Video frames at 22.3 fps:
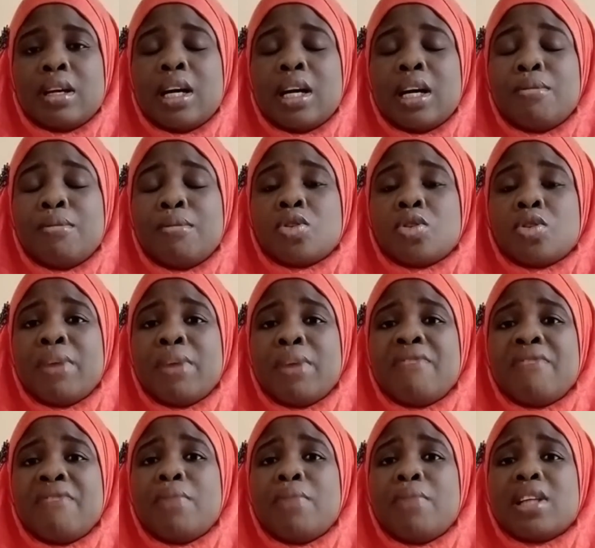Some
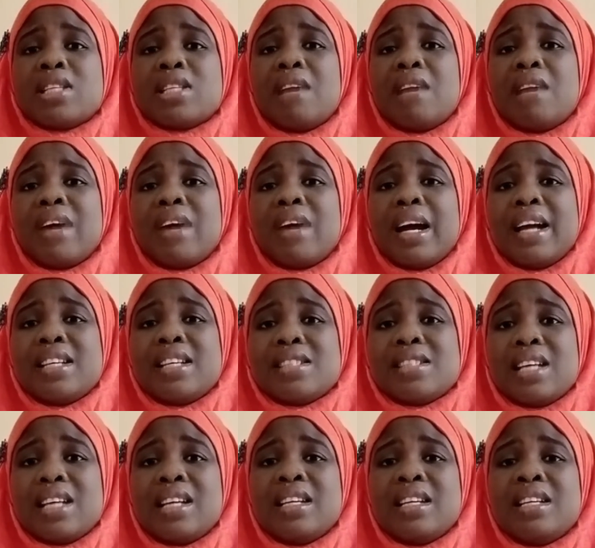environments have high
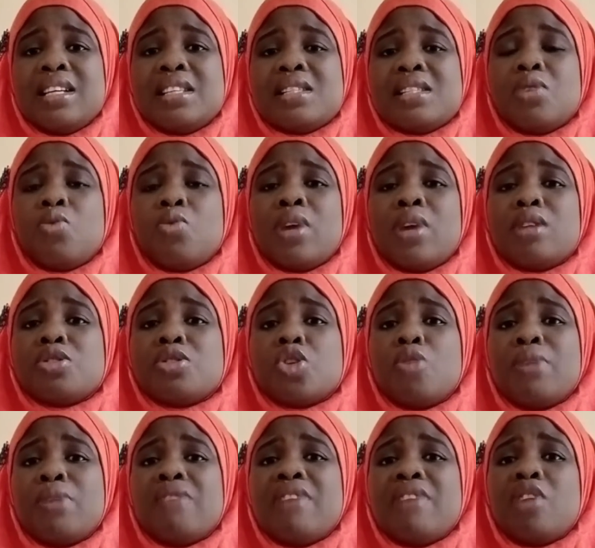salinity, while
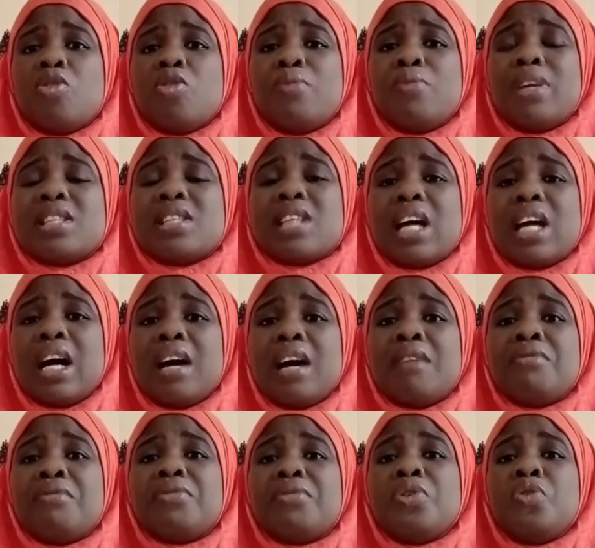some environments
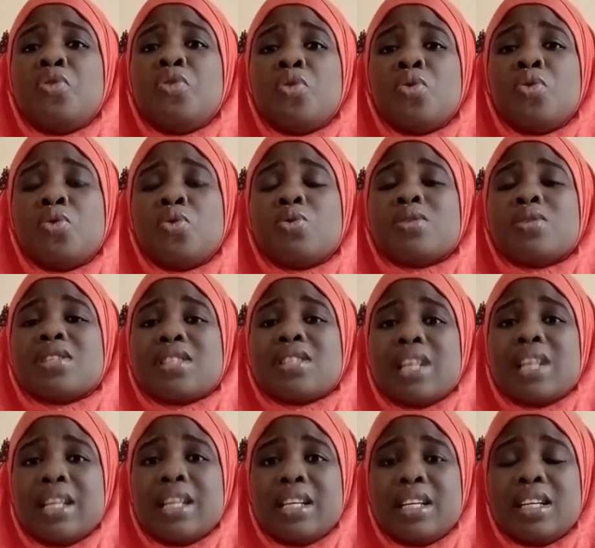have low
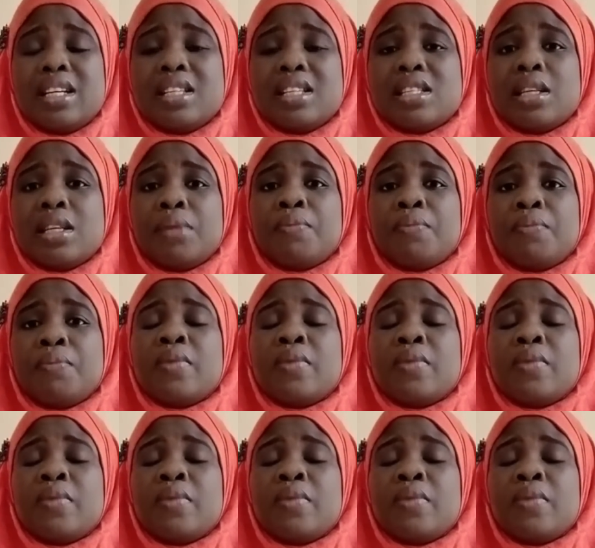salinity.